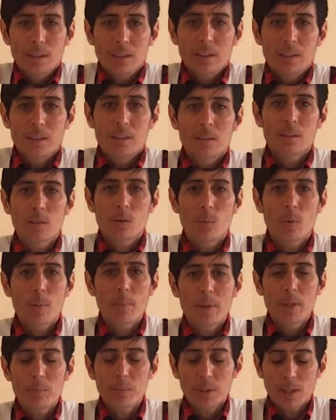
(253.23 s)
so when we
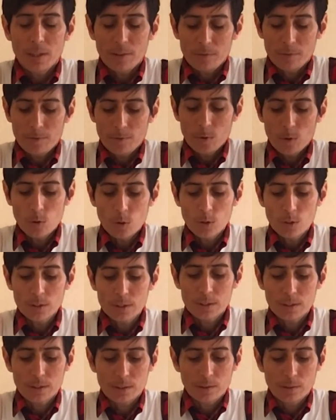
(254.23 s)
apply
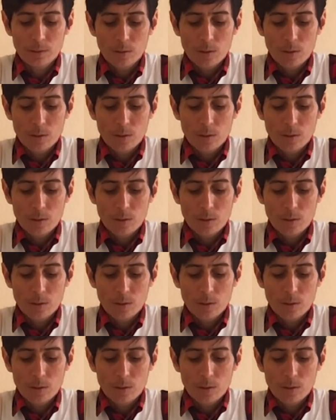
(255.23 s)
force,